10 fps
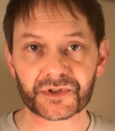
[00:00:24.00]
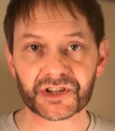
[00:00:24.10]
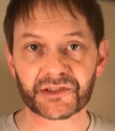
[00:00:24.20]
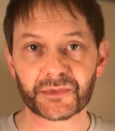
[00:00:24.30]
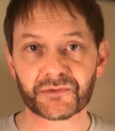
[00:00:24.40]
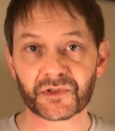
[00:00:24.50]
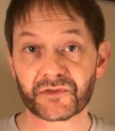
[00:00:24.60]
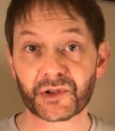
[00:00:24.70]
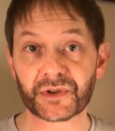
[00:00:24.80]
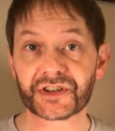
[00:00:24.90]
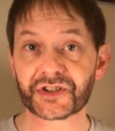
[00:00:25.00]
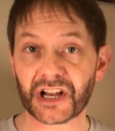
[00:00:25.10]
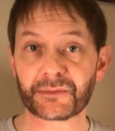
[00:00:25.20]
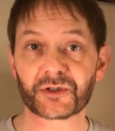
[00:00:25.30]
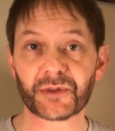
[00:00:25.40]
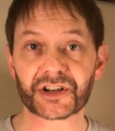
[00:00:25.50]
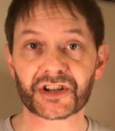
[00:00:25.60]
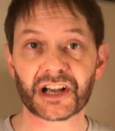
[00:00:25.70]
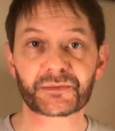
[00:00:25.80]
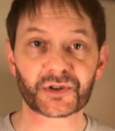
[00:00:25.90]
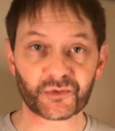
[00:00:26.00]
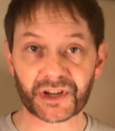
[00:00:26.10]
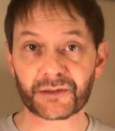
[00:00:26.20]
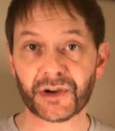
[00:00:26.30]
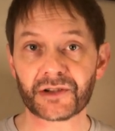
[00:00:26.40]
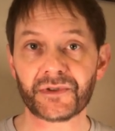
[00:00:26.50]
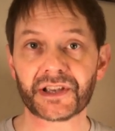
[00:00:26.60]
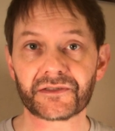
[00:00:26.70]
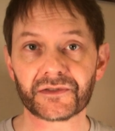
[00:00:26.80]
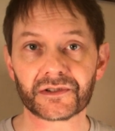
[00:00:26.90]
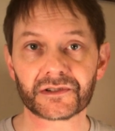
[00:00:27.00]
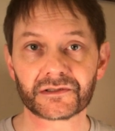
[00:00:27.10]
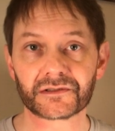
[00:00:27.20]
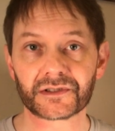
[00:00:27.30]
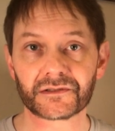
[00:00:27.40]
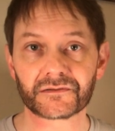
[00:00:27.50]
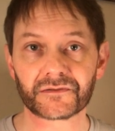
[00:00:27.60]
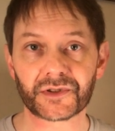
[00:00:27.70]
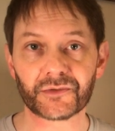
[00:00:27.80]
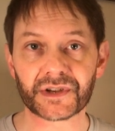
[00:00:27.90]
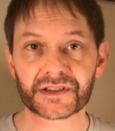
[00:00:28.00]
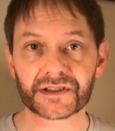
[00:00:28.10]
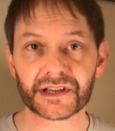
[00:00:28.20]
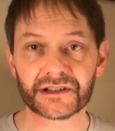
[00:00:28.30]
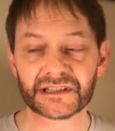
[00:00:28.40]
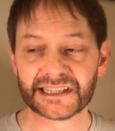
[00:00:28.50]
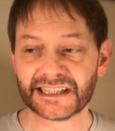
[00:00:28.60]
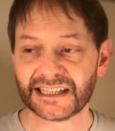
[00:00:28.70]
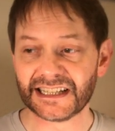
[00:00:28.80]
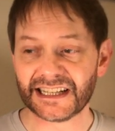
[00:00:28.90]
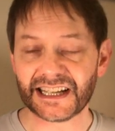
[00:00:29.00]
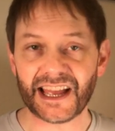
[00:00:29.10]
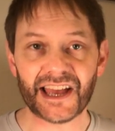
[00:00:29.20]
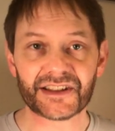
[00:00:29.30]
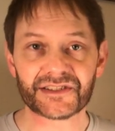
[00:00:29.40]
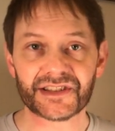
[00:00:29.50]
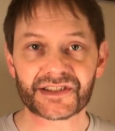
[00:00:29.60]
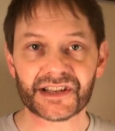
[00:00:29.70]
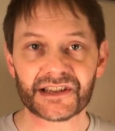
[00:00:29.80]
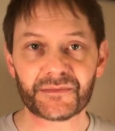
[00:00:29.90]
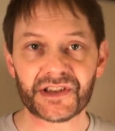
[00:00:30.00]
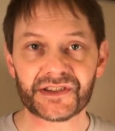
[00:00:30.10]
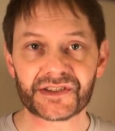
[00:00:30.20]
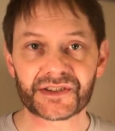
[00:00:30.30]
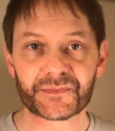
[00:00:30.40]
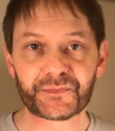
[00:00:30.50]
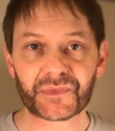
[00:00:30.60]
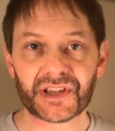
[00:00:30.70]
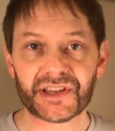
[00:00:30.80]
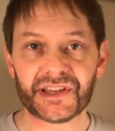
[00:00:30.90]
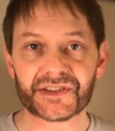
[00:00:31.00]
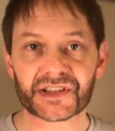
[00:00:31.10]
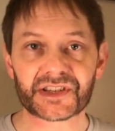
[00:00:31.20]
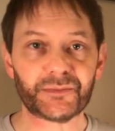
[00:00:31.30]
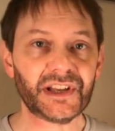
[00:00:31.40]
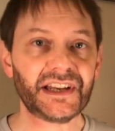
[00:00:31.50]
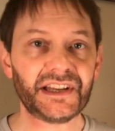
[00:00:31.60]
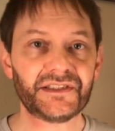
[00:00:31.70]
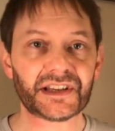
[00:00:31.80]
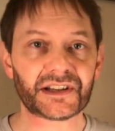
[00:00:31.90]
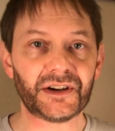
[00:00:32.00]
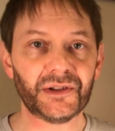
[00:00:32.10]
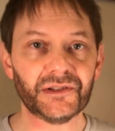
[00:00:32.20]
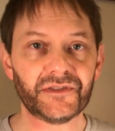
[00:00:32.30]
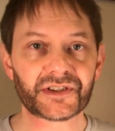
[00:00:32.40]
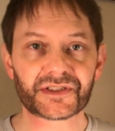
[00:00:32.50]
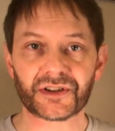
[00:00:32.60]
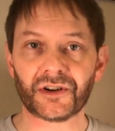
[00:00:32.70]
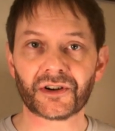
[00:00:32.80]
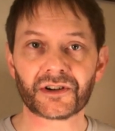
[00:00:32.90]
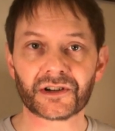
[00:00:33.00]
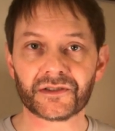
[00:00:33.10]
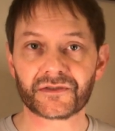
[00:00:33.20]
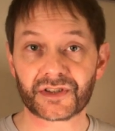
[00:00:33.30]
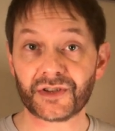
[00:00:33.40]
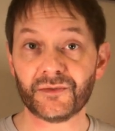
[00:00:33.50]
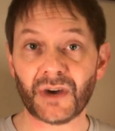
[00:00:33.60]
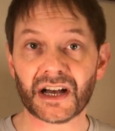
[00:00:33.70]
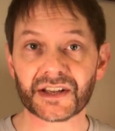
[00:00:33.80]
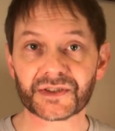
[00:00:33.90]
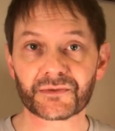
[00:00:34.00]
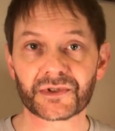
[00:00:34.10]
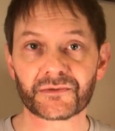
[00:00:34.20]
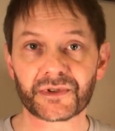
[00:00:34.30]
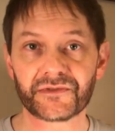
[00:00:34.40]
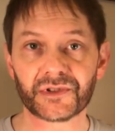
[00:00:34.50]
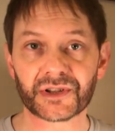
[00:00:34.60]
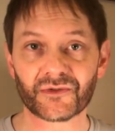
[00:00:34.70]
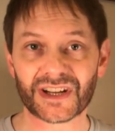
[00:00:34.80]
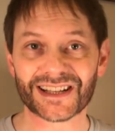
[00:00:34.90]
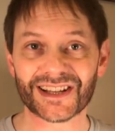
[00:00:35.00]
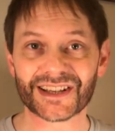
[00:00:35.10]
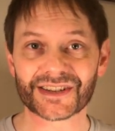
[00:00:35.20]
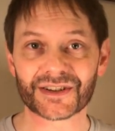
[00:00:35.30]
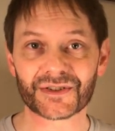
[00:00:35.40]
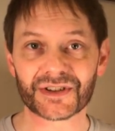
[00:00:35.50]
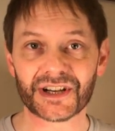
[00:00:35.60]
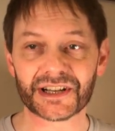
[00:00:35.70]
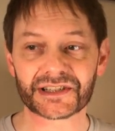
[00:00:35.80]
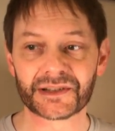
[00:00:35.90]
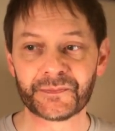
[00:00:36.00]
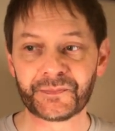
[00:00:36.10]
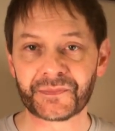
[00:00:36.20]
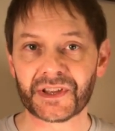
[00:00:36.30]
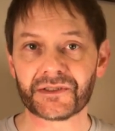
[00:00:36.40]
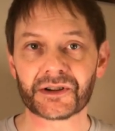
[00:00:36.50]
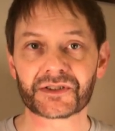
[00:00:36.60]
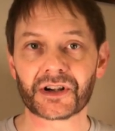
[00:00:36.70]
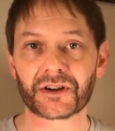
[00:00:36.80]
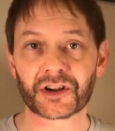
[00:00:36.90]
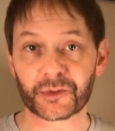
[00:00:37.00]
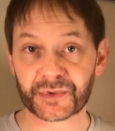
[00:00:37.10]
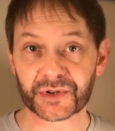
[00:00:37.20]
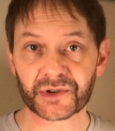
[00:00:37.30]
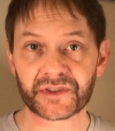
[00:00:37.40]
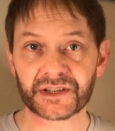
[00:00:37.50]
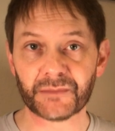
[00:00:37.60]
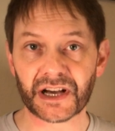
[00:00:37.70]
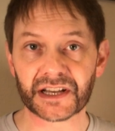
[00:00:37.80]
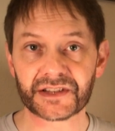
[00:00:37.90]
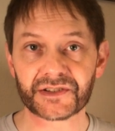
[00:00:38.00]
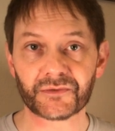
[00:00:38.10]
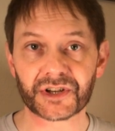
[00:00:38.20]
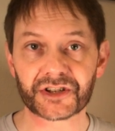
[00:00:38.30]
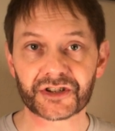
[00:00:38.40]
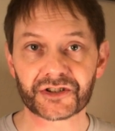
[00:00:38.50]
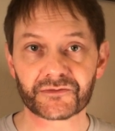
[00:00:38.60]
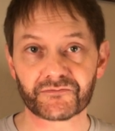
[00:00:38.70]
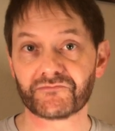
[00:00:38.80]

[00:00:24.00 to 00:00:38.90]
which I've been reviewing chapter by chapter, week by week for a few weeks now. And this time he's explaining that all of us are of two minds, whether we fully realize it or not. There's our observing mind, which